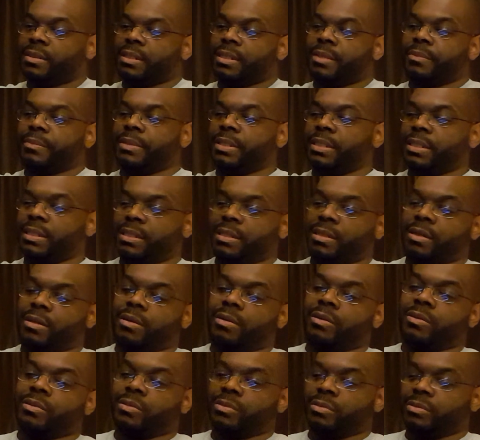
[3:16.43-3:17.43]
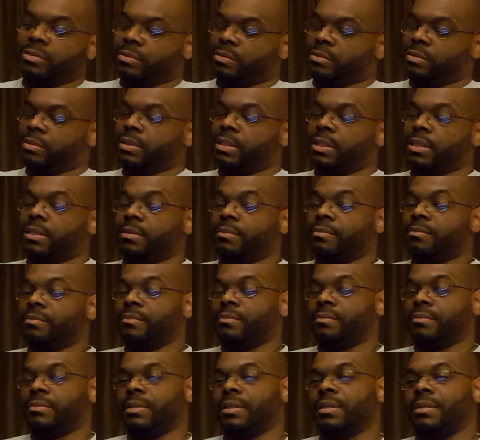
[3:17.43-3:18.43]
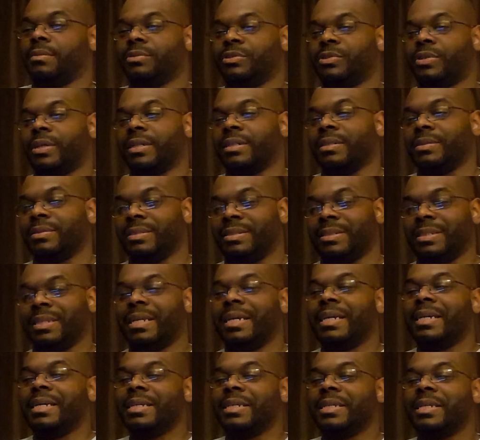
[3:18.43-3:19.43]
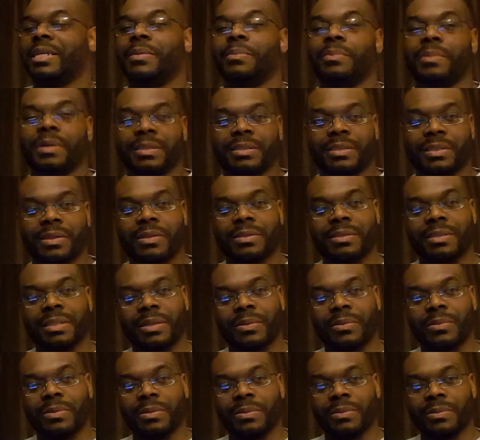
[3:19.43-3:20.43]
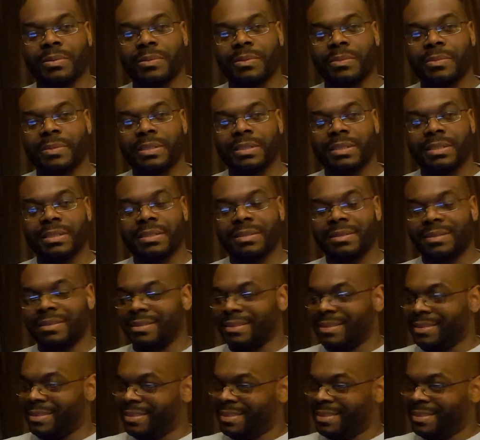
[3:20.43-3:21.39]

I'm getting all like trying to keep my thoughts like, wait, what am I saying?